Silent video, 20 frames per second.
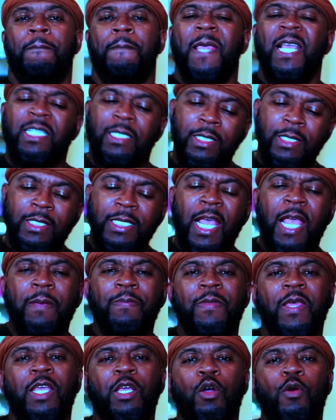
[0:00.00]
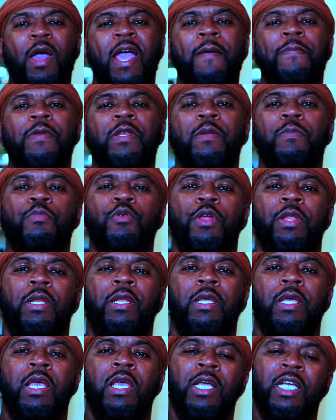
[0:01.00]
That's the same thing going to happen to
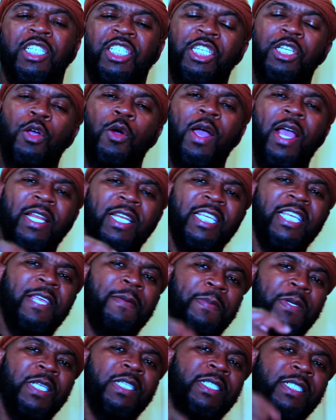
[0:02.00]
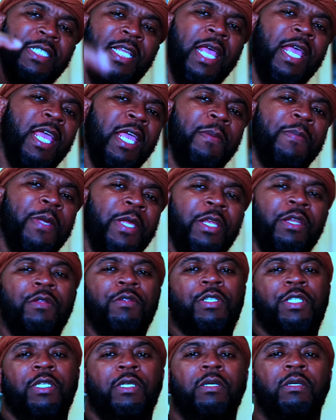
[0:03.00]
Brittany, because she's going to have to keep the same
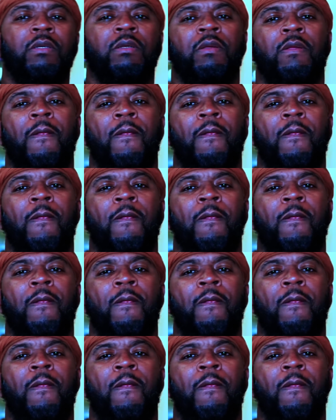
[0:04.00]
energy